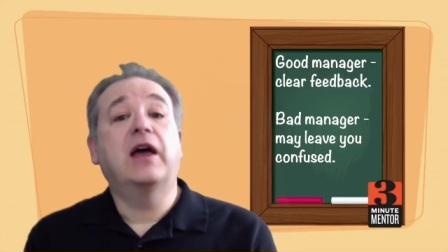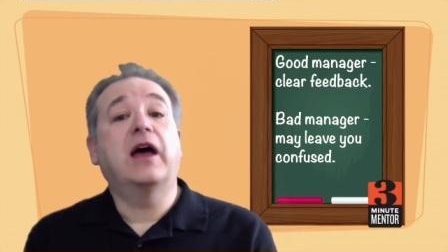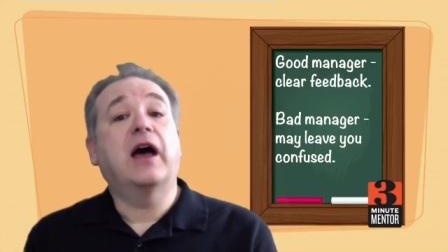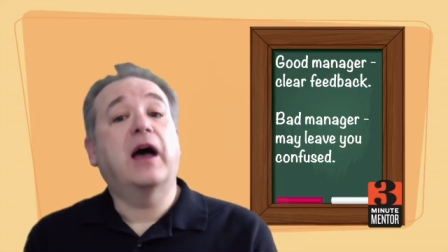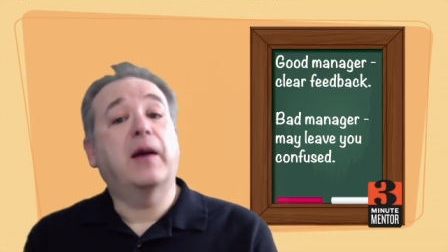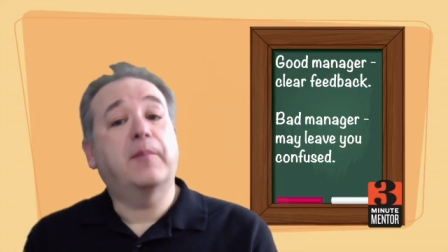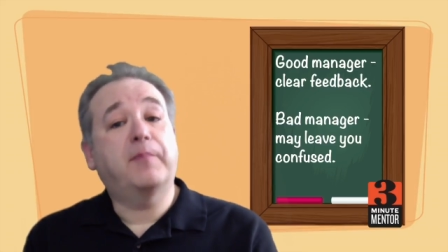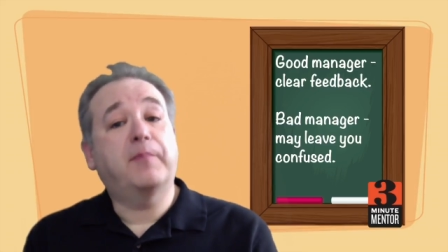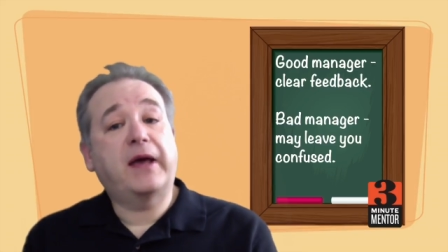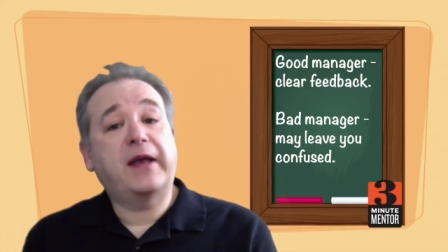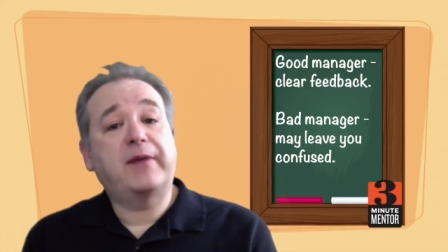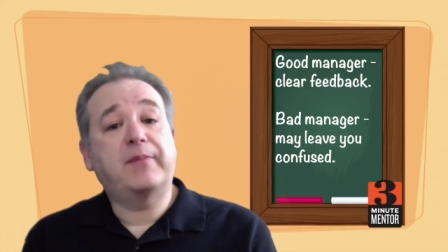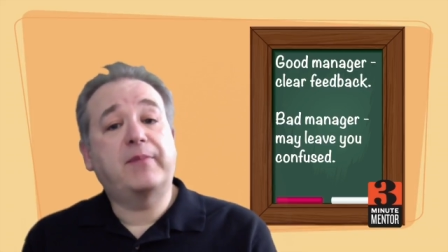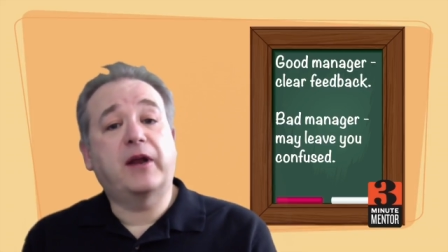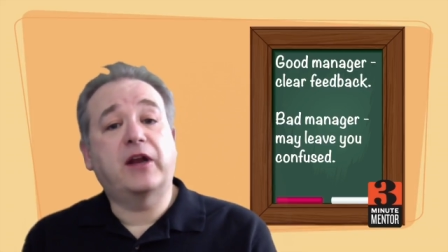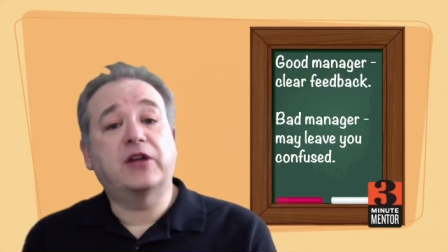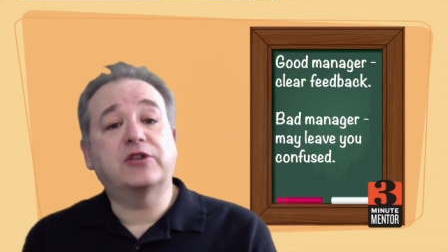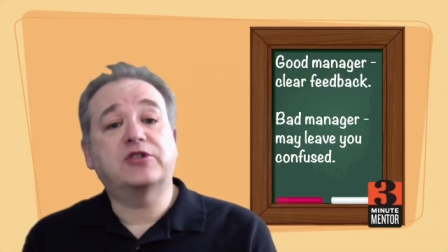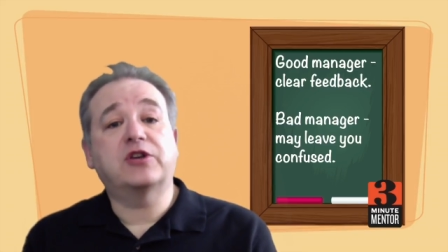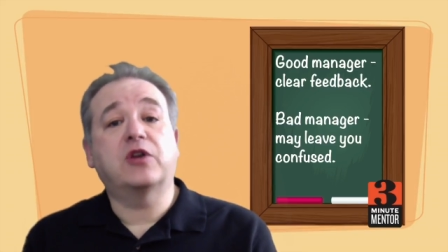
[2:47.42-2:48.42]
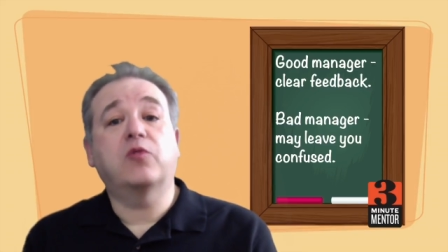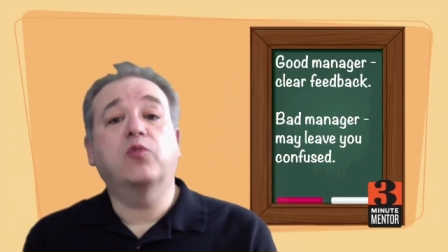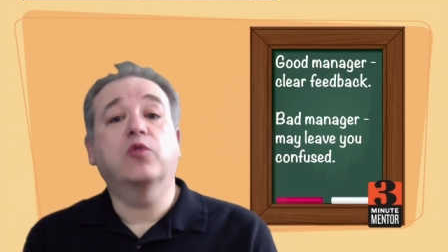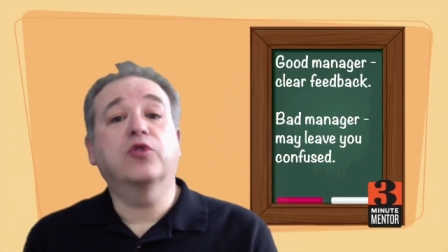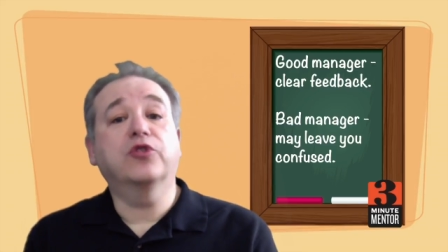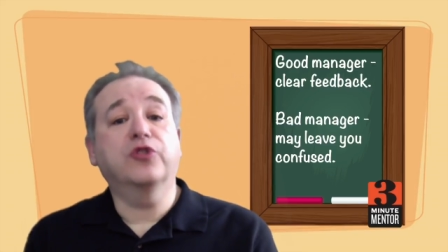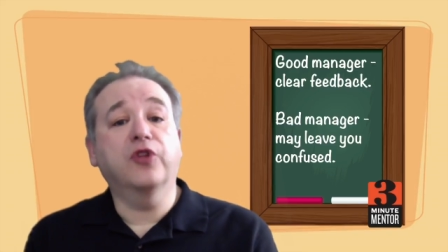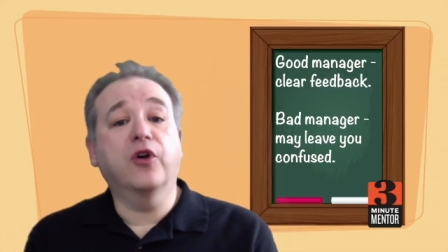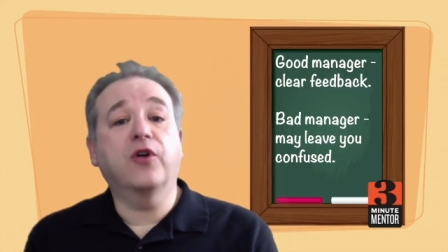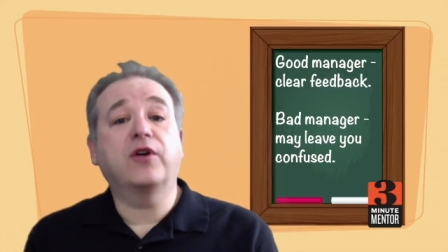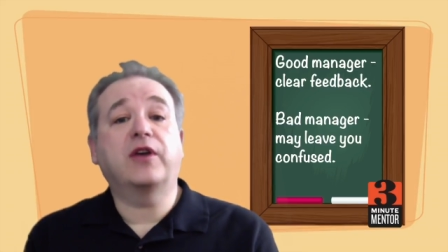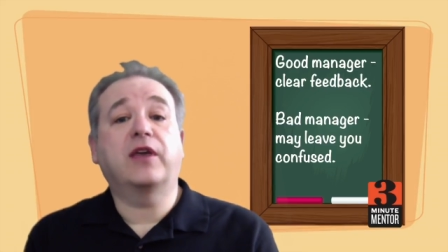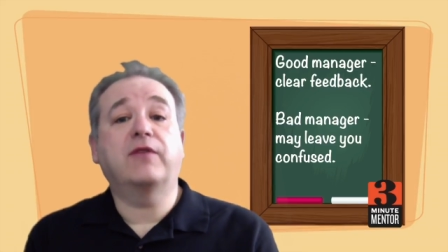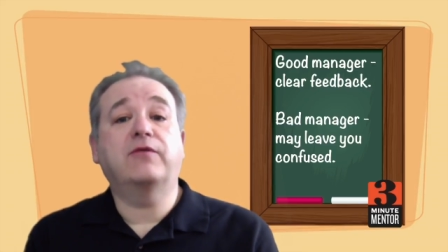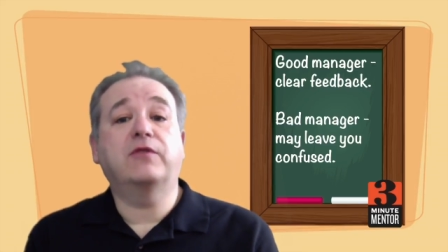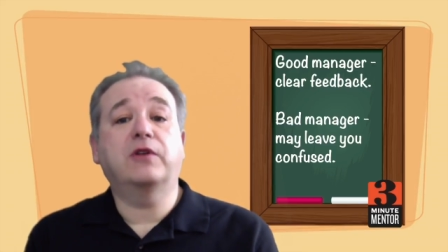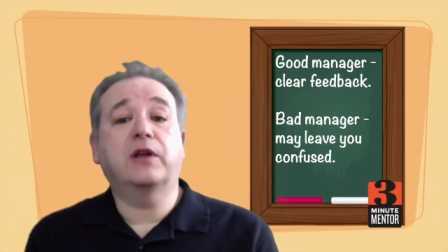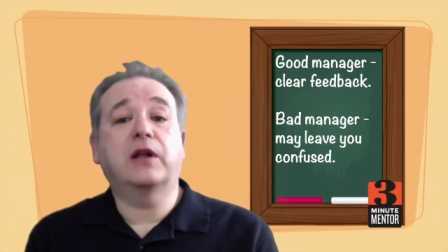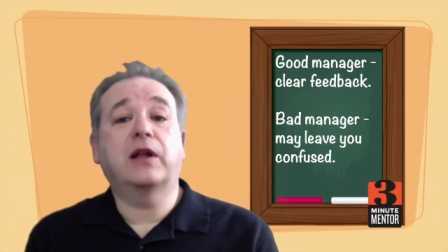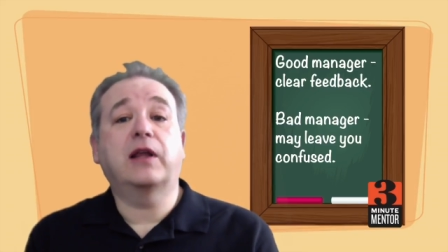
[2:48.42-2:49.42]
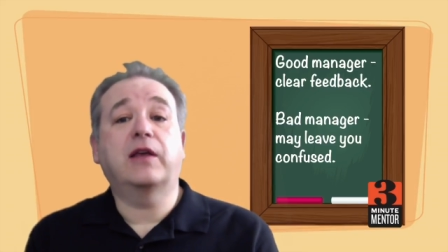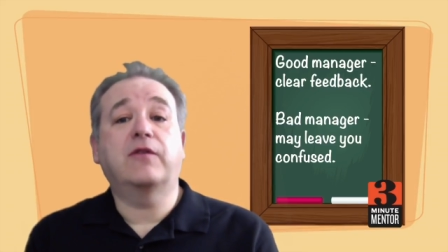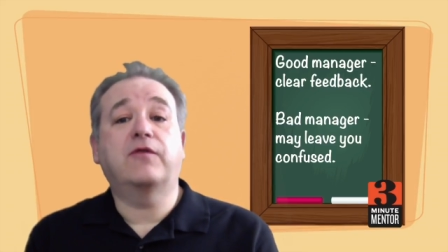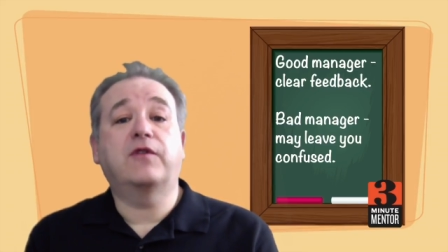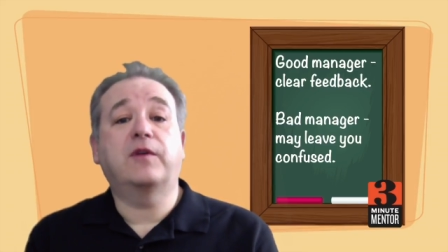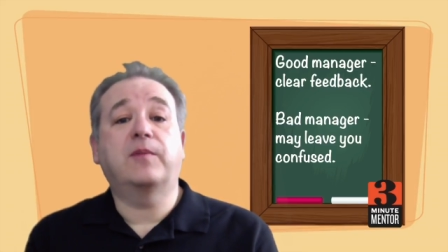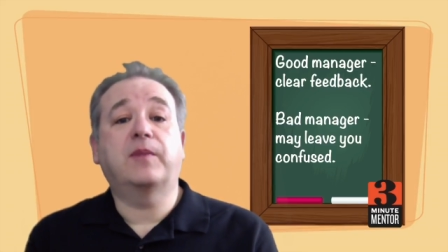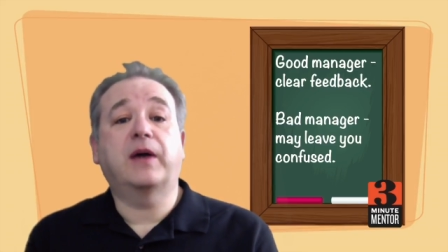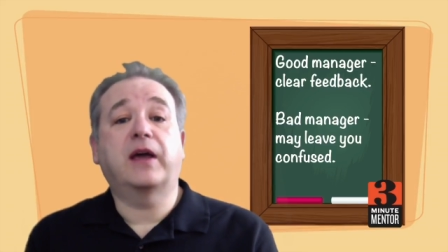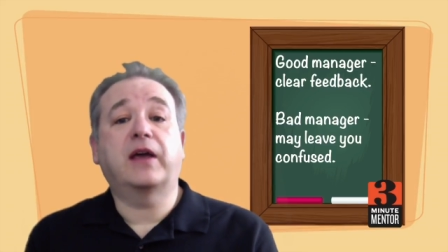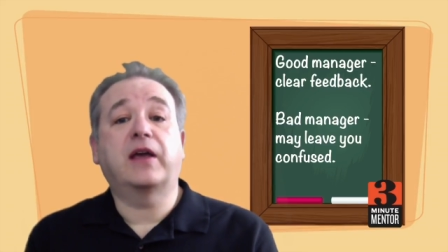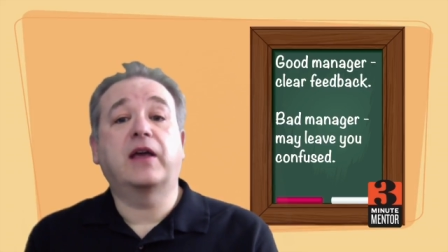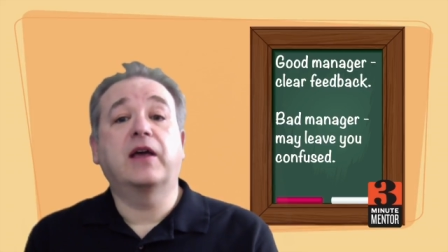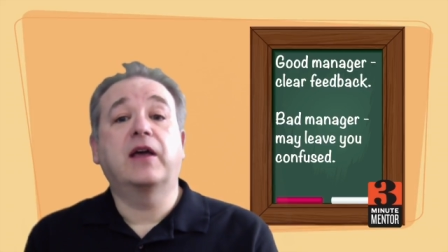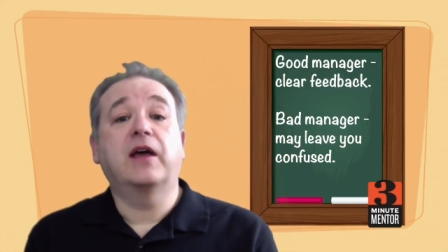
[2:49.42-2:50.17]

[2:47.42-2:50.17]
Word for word: A bad manager will not give you clear feedback